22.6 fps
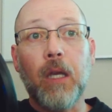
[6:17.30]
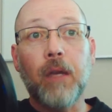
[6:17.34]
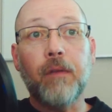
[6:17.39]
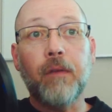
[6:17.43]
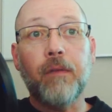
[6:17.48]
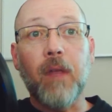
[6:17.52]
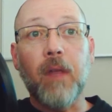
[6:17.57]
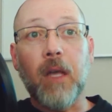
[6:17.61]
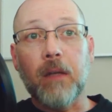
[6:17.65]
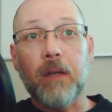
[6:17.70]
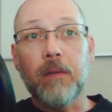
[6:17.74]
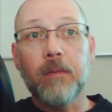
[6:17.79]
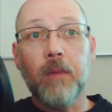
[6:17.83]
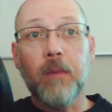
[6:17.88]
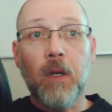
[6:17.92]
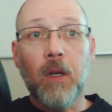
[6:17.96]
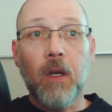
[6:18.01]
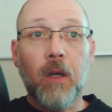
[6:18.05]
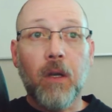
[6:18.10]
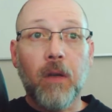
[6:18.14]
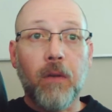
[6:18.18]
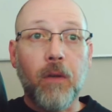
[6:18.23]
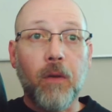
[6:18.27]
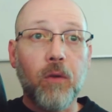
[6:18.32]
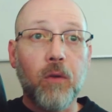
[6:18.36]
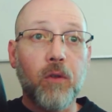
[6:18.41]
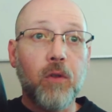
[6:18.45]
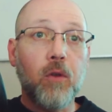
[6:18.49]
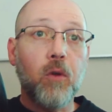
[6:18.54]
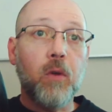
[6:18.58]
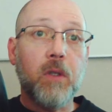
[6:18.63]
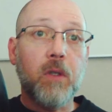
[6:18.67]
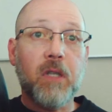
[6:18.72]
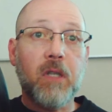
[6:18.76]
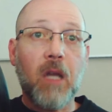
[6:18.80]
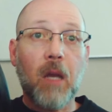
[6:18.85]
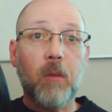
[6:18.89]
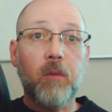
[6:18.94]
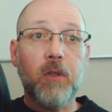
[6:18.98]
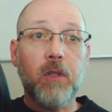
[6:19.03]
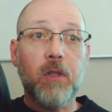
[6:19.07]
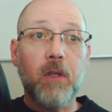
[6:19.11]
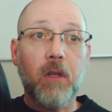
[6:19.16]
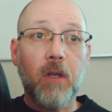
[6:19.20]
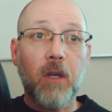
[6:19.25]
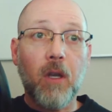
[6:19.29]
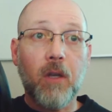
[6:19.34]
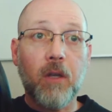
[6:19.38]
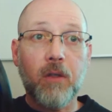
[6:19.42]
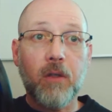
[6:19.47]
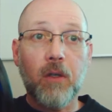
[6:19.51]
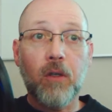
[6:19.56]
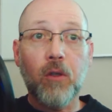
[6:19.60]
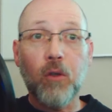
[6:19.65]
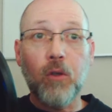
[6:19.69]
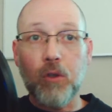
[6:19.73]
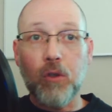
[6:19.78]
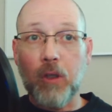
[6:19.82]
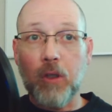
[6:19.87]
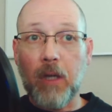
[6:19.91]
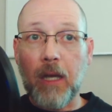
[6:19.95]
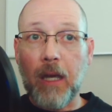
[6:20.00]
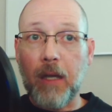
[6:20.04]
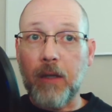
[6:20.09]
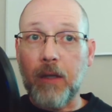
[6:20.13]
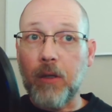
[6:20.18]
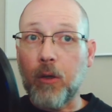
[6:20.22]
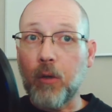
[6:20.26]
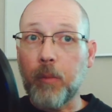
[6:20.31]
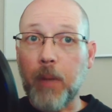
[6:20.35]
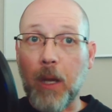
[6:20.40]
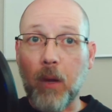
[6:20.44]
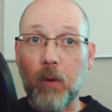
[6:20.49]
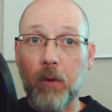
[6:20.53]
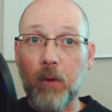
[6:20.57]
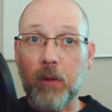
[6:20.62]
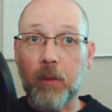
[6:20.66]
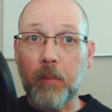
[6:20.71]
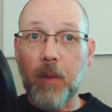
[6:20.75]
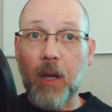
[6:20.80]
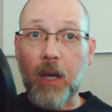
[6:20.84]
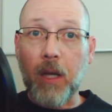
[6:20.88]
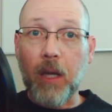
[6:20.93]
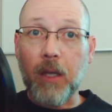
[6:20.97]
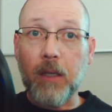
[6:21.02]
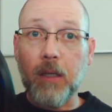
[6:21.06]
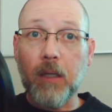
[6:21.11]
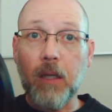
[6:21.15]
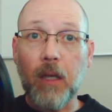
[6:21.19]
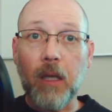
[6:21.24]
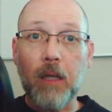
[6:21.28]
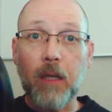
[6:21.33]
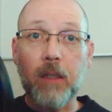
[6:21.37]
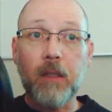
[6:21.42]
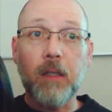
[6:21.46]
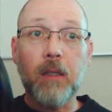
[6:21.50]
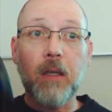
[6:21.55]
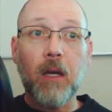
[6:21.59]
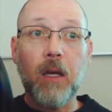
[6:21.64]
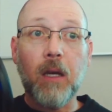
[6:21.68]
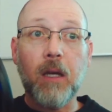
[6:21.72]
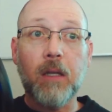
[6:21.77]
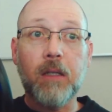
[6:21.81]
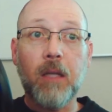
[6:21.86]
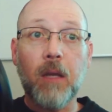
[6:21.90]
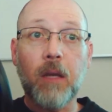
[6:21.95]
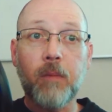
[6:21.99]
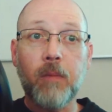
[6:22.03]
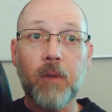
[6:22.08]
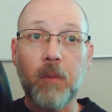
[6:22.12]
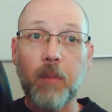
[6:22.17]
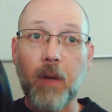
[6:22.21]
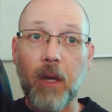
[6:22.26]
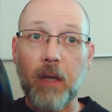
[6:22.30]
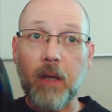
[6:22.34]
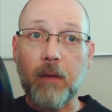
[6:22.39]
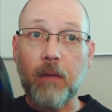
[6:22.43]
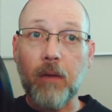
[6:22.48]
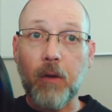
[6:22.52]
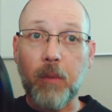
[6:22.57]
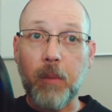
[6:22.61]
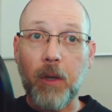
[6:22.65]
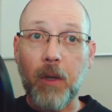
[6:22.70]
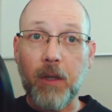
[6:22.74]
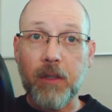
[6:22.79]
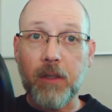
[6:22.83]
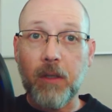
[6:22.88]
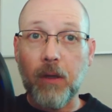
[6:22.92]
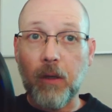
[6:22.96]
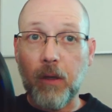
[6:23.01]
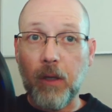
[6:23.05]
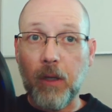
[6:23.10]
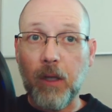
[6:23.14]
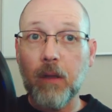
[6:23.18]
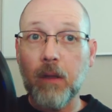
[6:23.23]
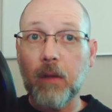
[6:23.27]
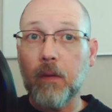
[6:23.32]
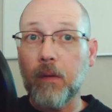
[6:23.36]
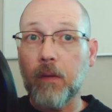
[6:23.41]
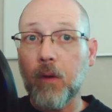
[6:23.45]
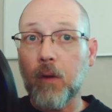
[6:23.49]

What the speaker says: If, then, those who established the Constitution had no power to bind, and did not attempt to bind their posterity,